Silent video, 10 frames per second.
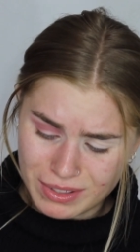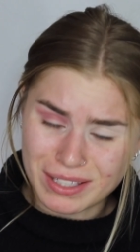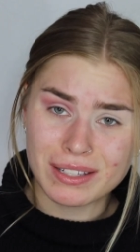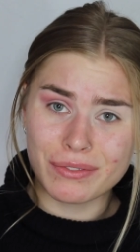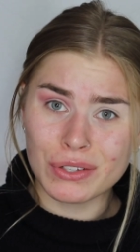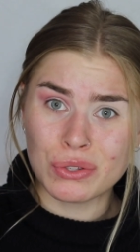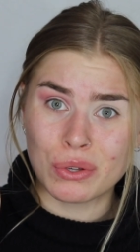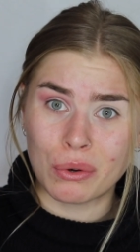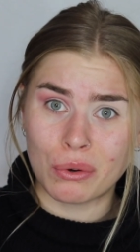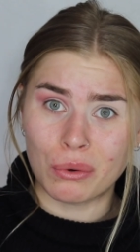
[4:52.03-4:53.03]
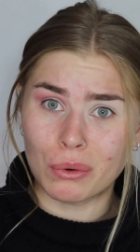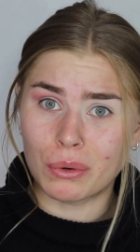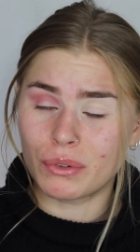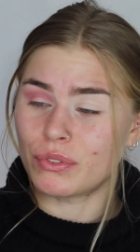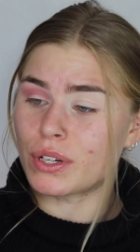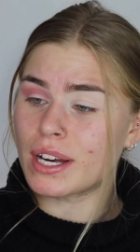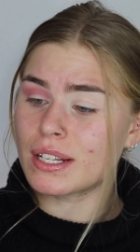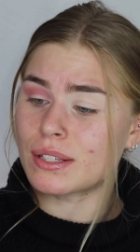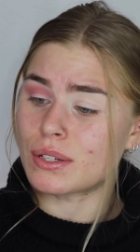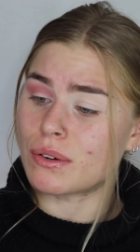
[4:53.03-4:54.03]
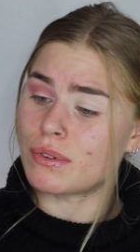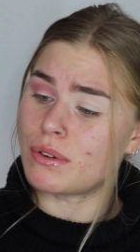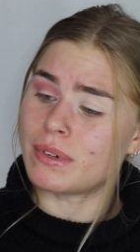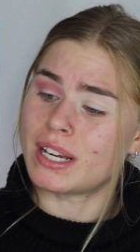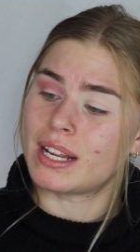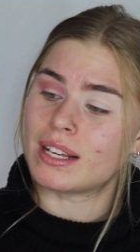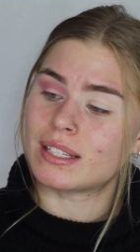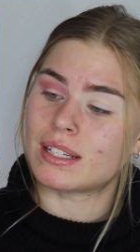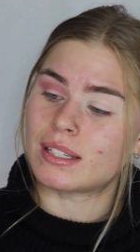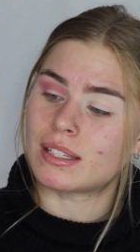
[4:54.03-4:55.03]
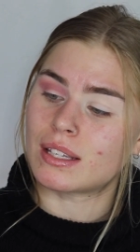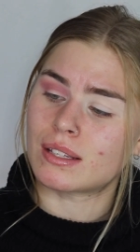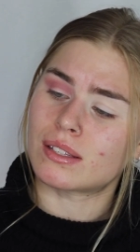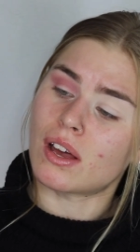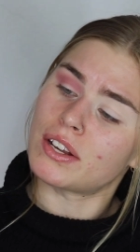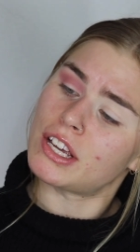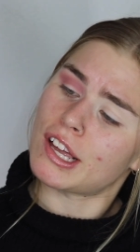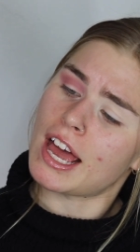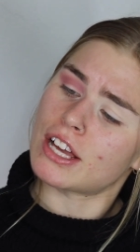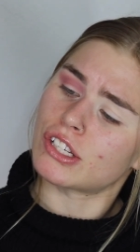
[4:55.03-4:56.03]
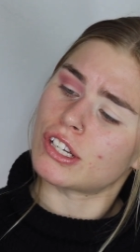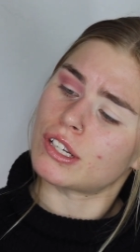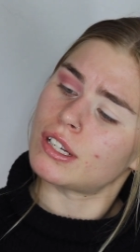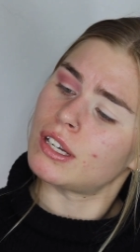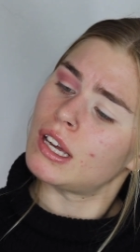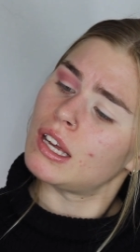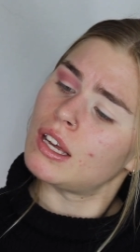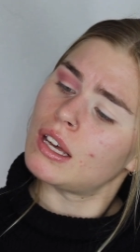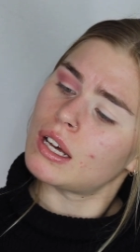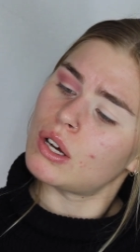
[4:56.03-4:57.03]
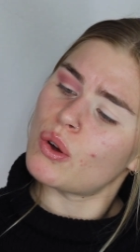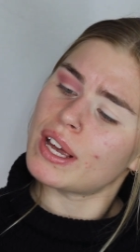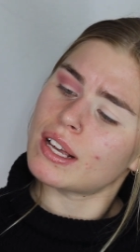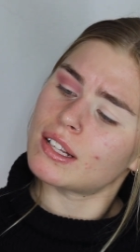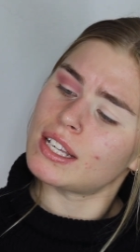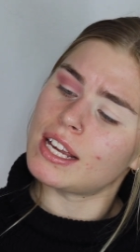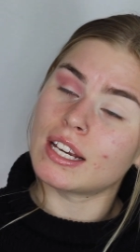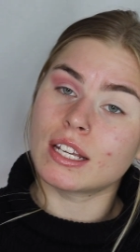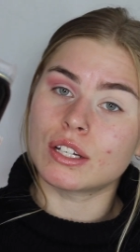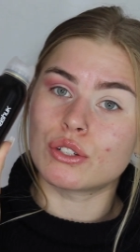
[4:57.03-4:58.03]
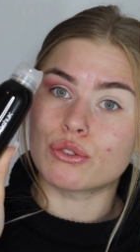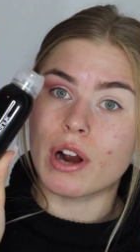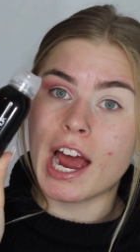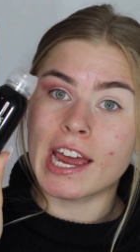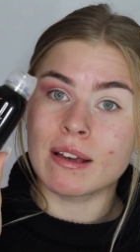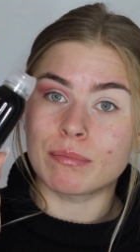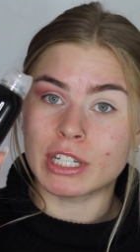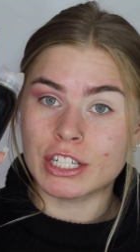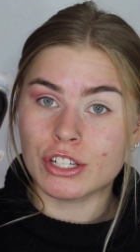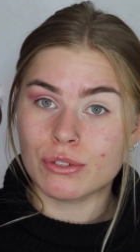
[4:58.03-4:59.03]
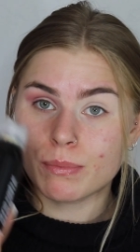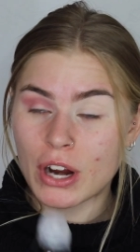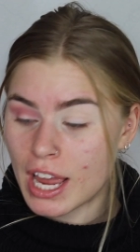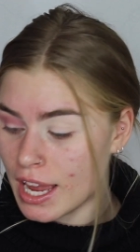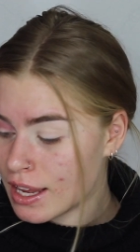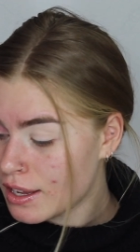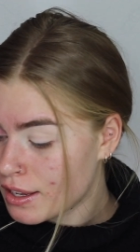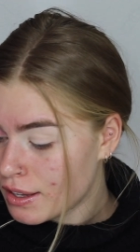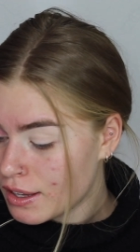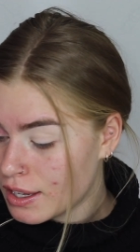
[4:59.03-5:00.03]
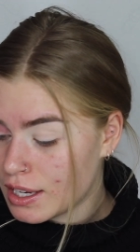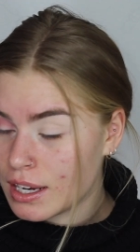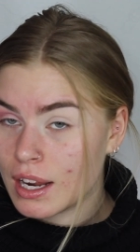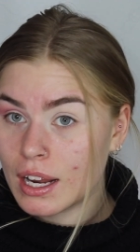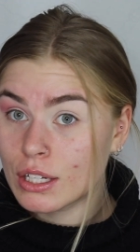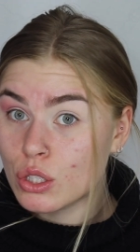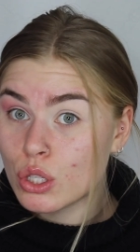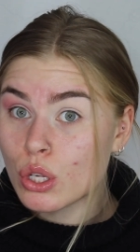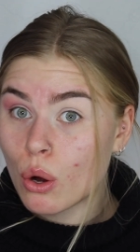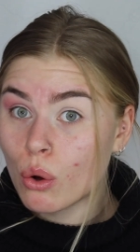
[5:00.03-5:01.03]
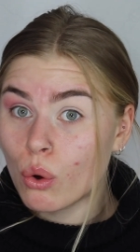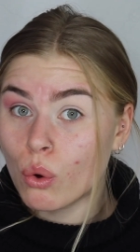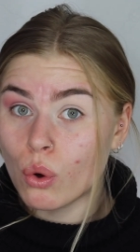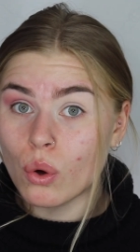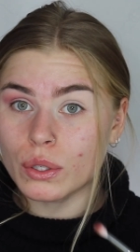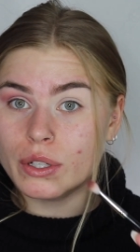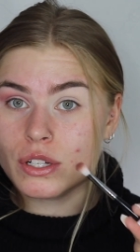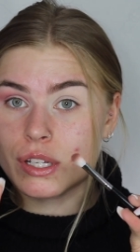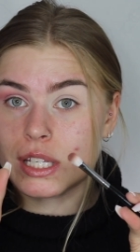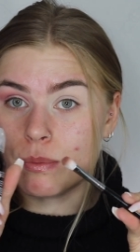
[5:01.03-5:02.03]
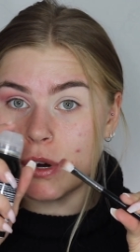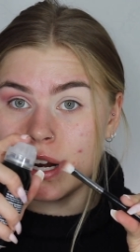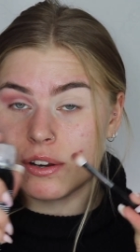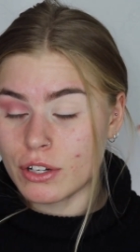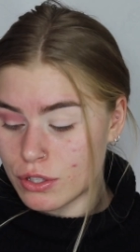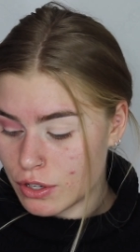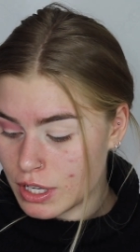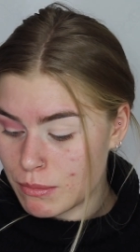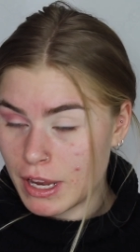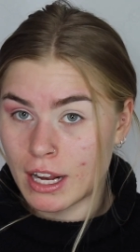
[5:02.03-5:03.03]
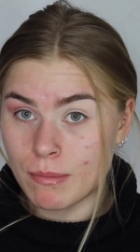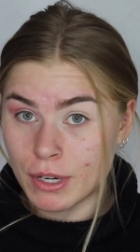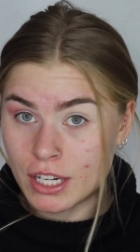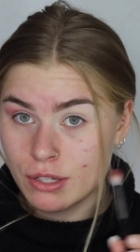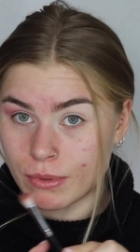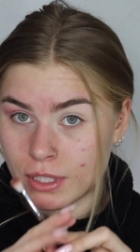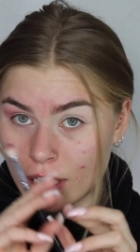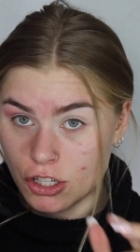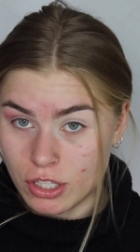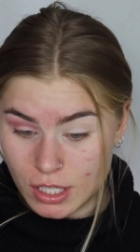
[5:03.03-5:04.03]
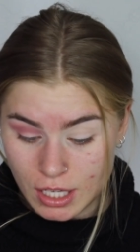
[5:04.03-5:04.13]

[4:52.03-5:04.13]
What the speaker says: this stuff is so cool. If you guys don't know what it is, it's the Sonia Kashuk Quick Clean Dry Brush Spray. It's so cool. You can just spray it on your dirty makeup brush, which I just